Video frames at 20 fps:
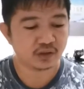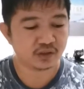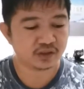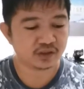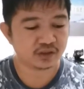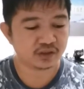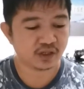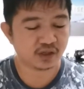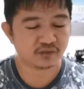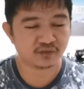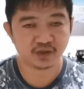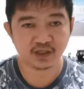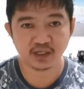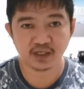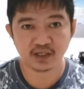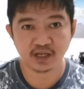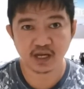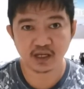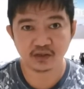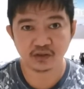It's not really
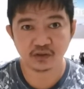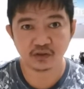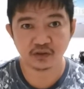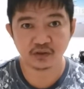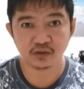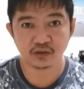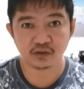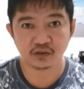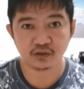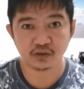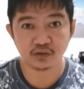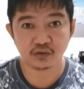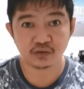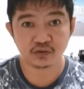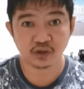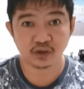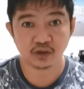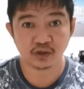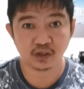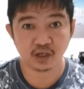that good to use
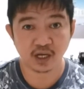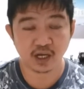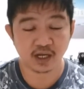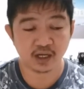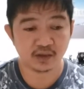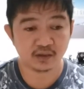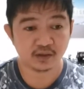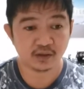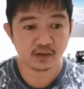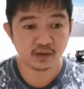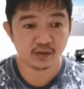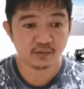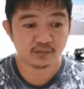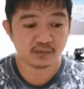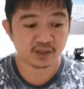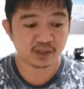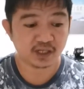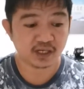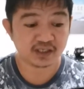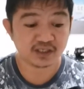online,
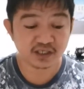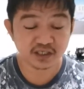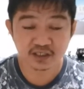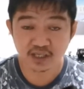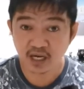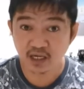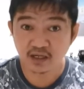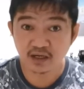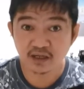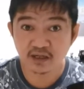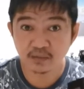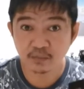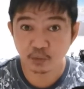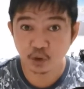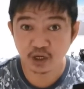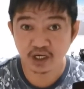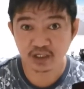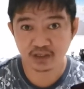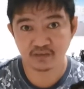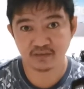but that's exactly the
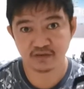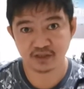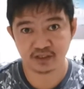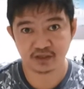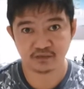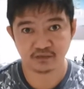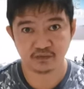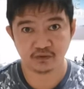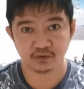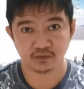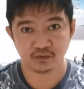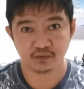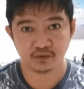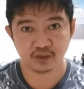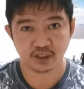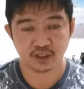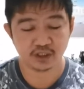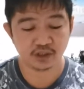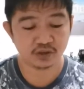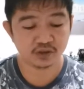point of this phone.
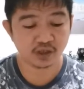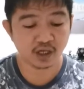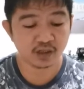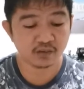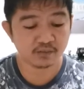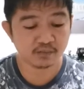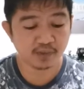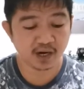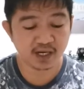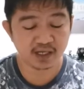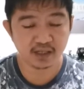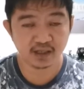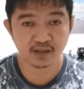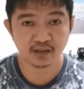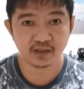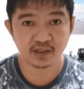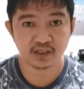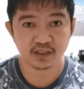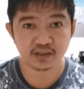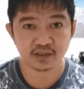You're not buying
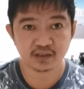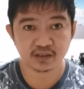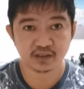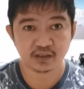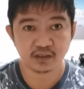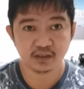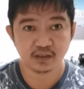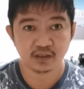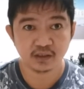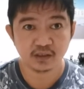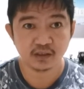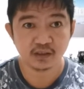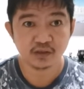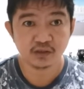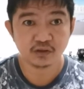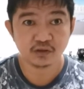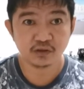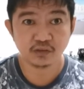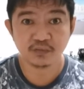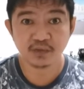this
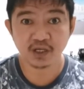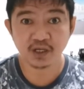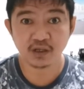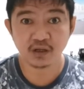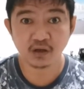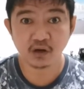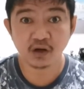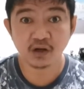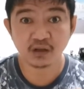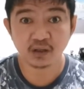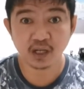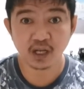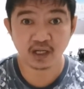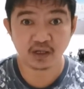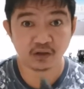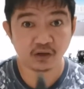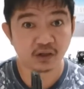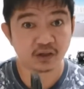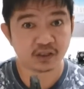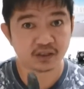to be online
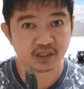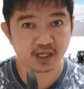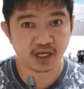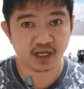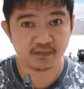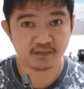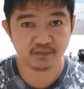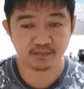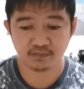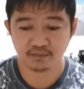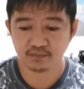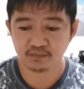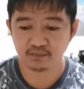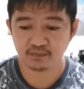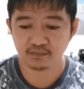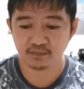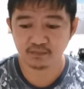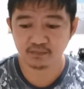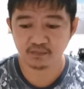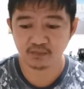all the time.
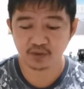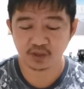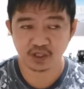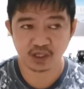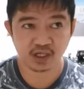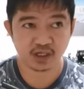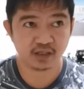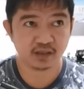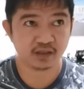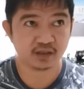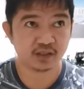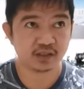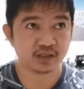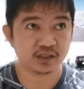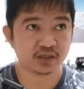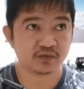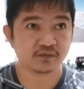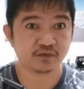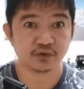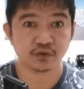Okay, this
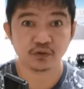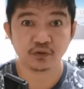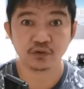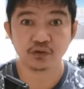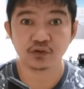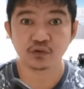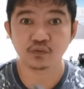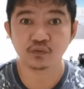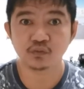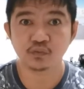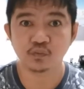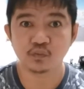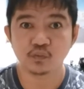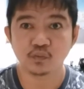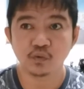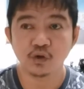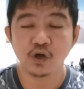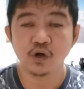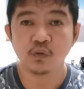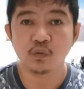is for those who
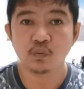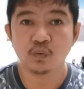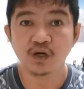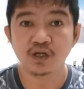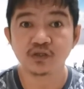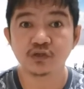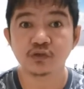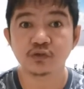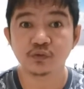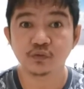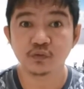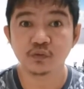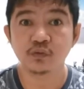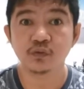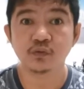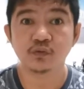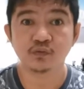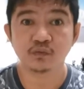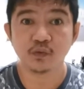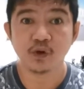want to
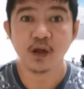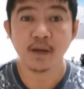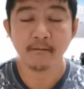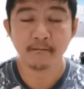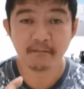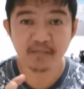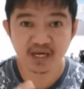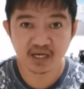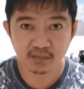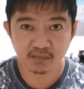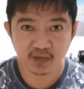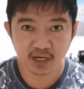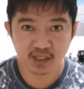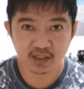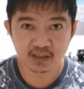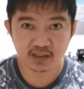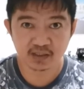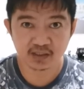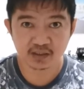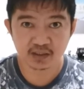
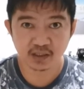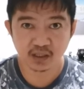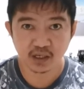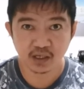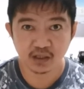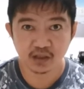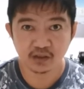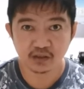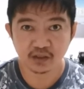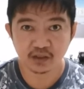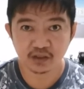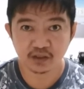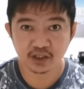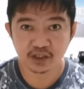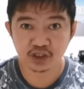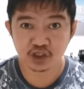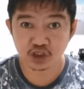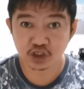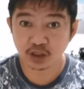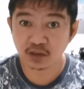minimize their
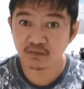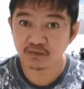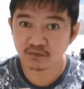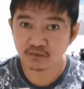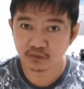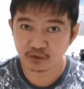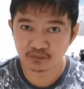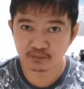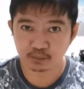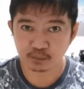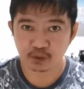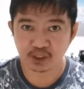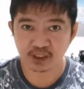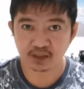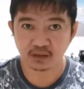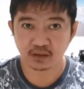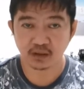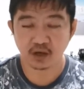digital footprint